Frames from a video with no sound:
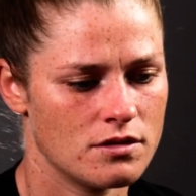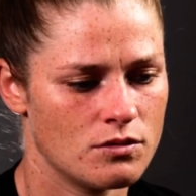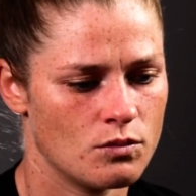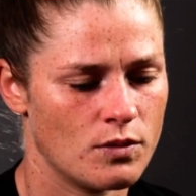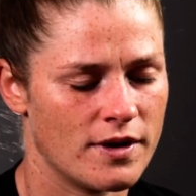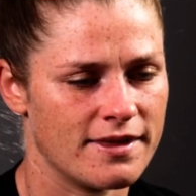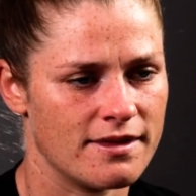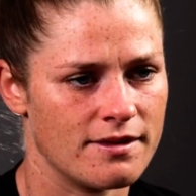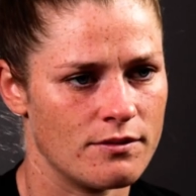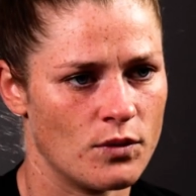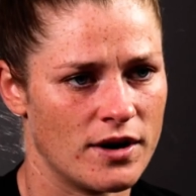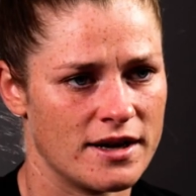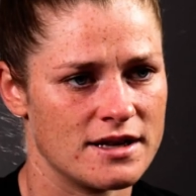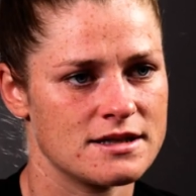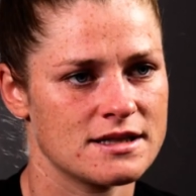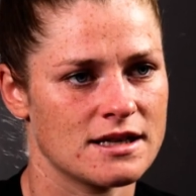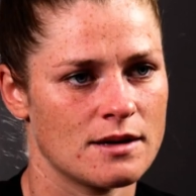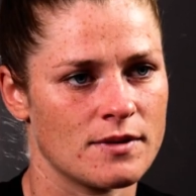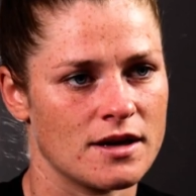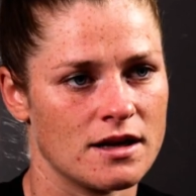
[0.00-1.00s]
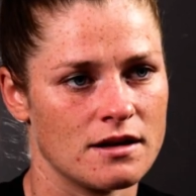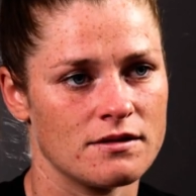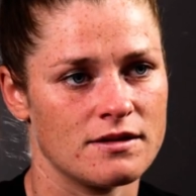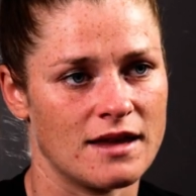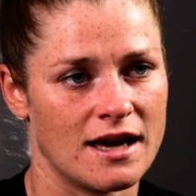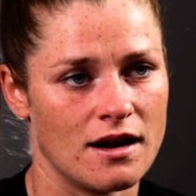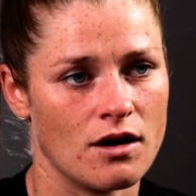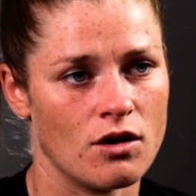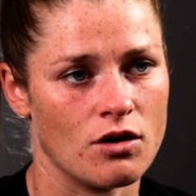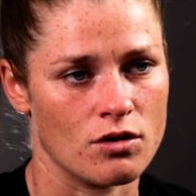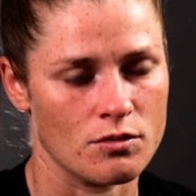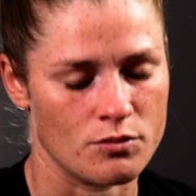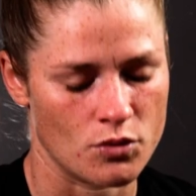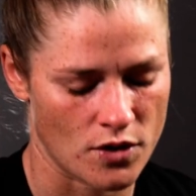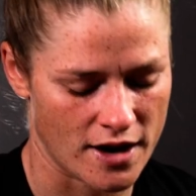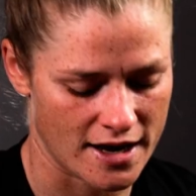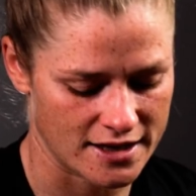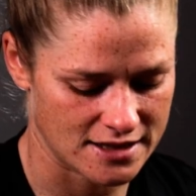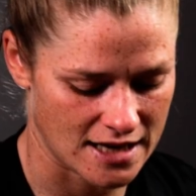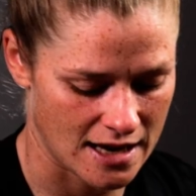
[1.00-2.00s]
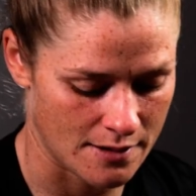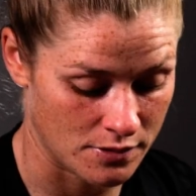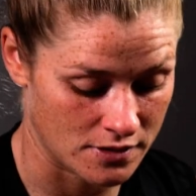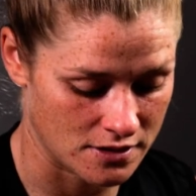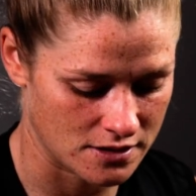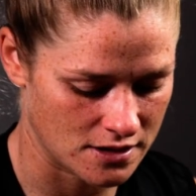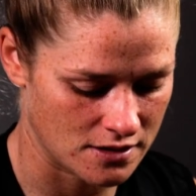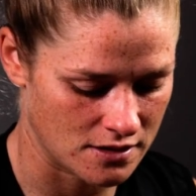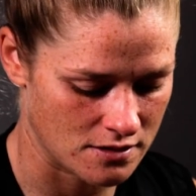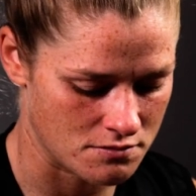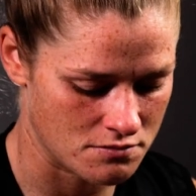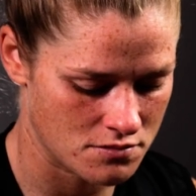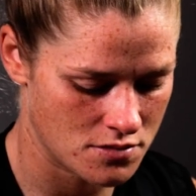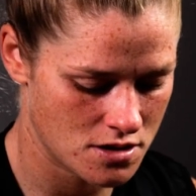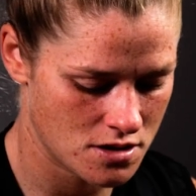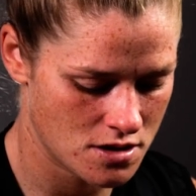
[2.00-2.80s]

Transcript: when when something that horrible has happened to them.